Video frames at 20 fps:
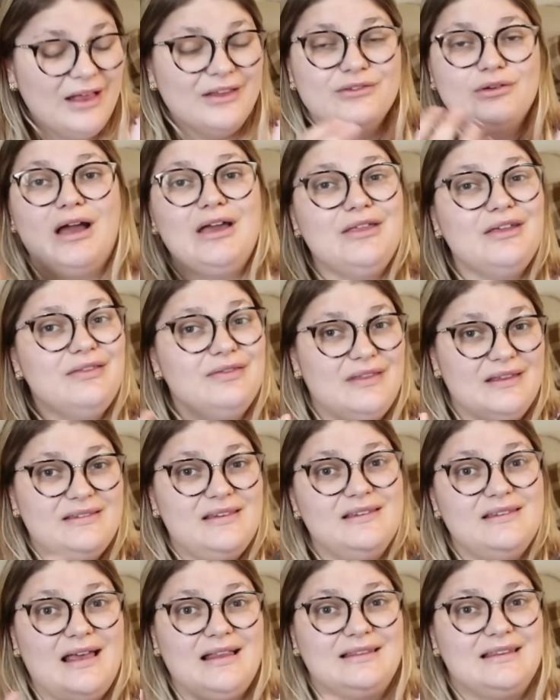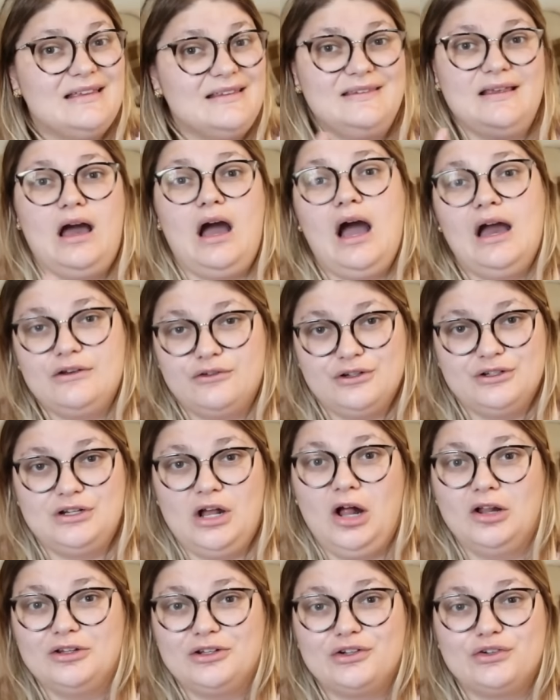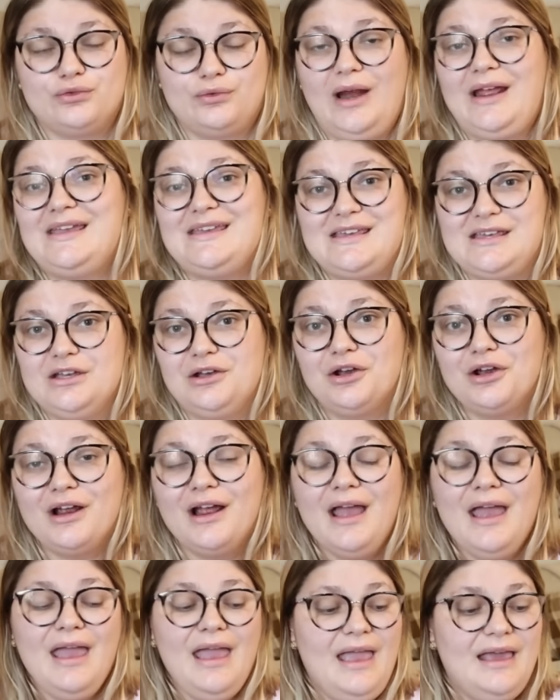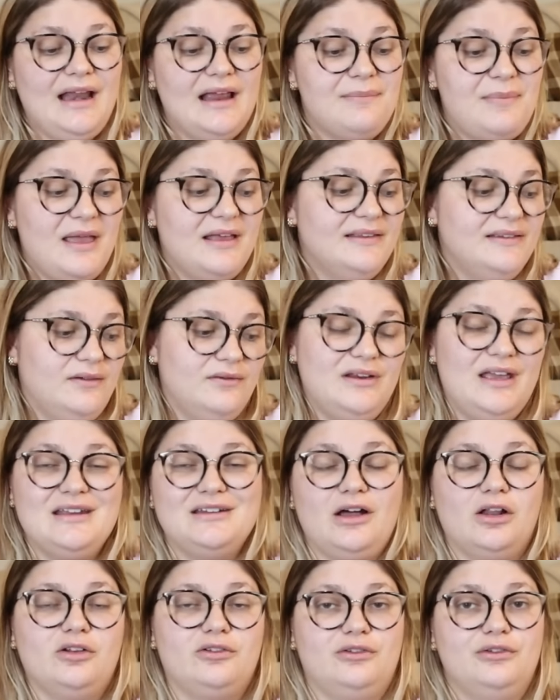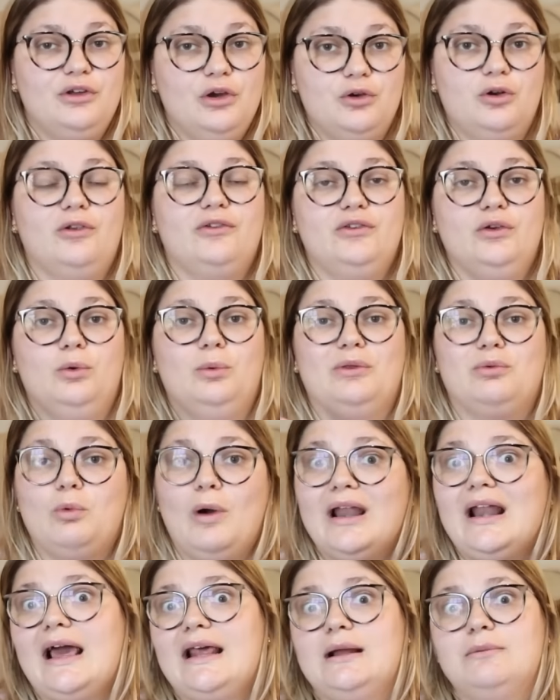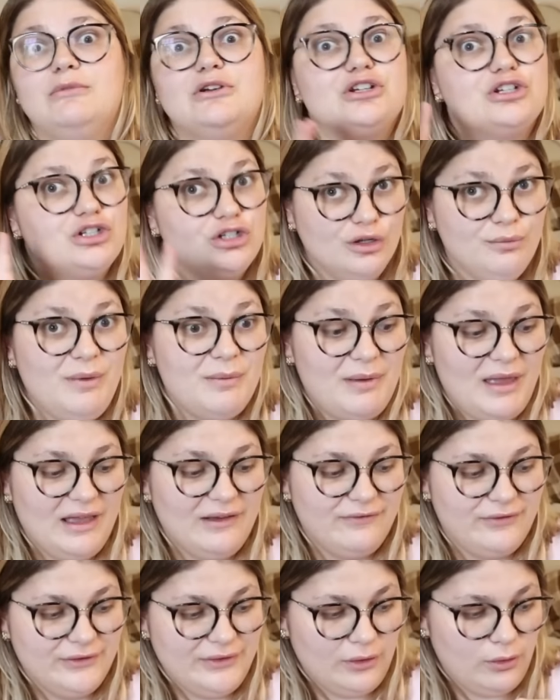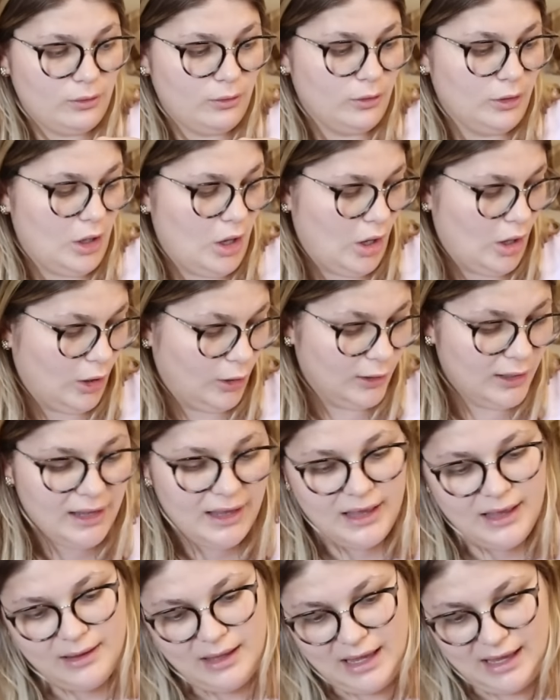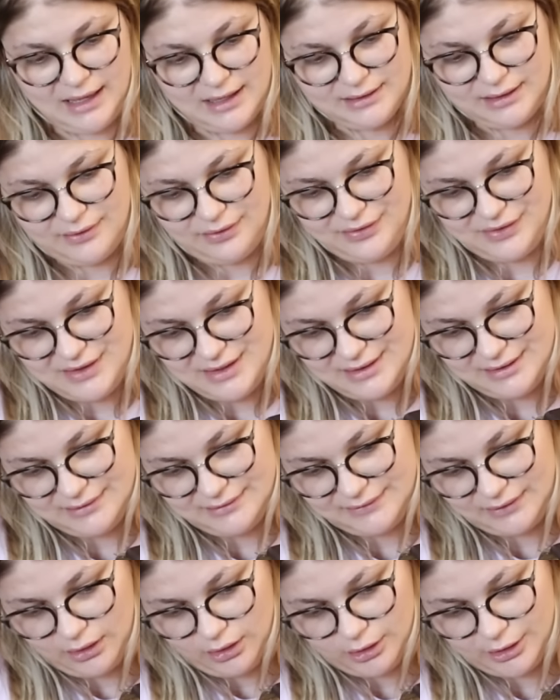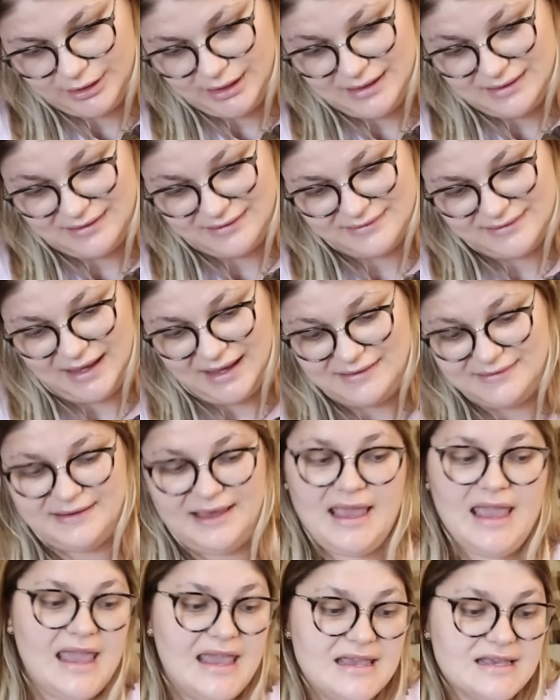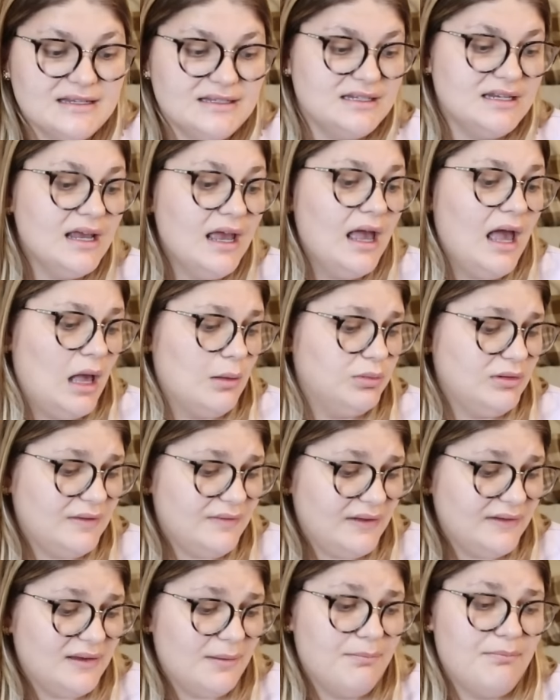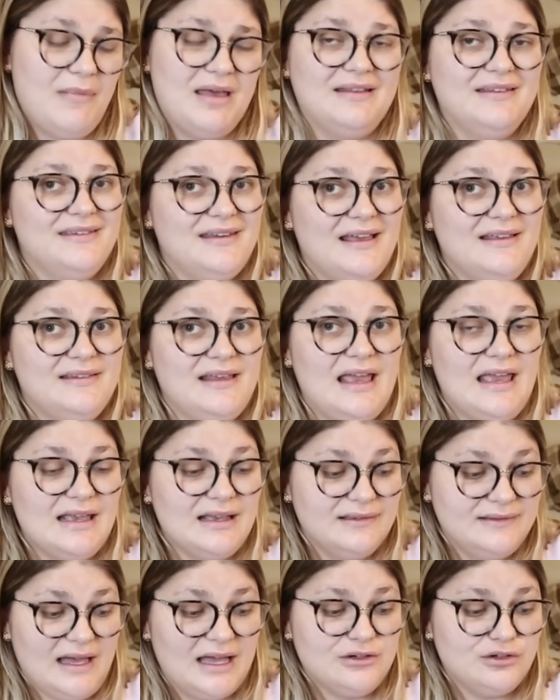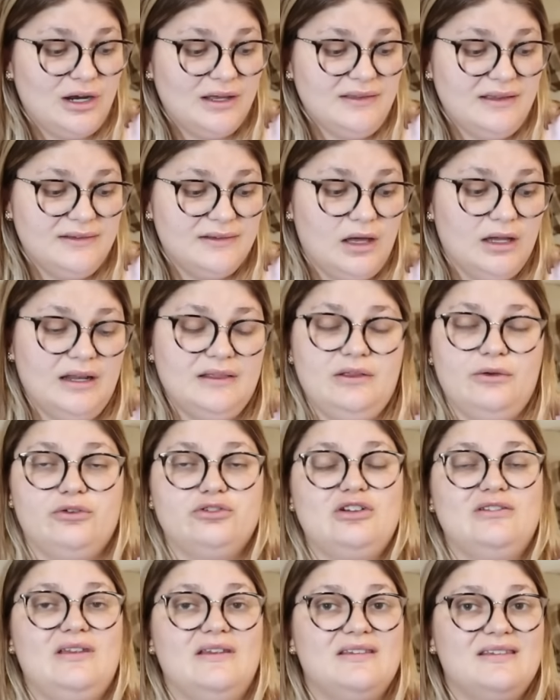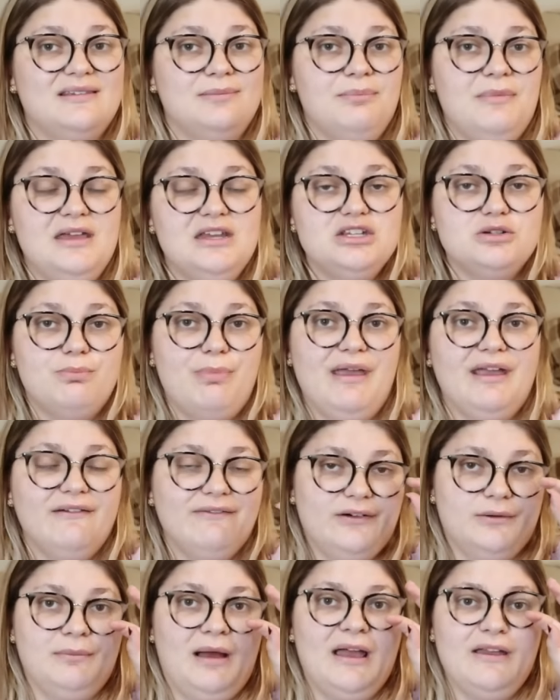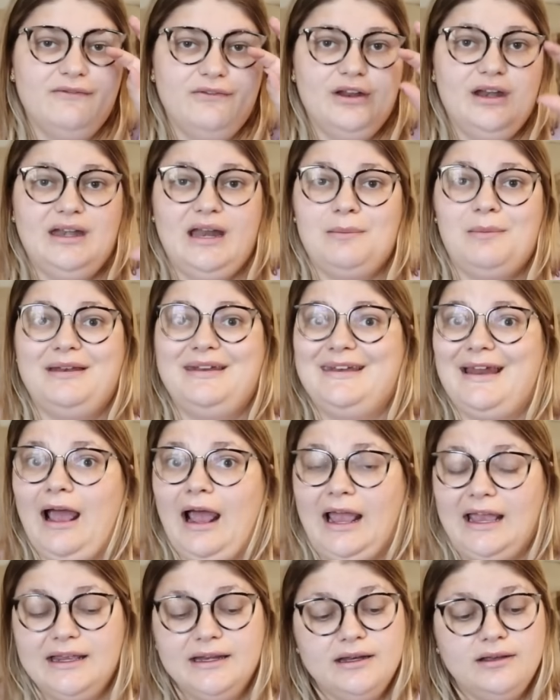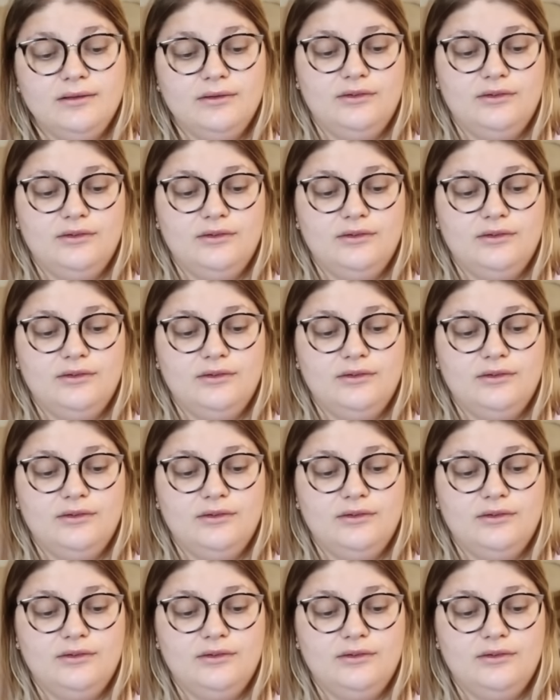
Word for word: So I think this is at least $100 right here. And I paid $78 in total. So with one item, we should be paying for the whole haul. And these aren't in a size eight. I believe that's a men's size eight because I tried these on and they were just a smidge big for my foot and I'm a nine.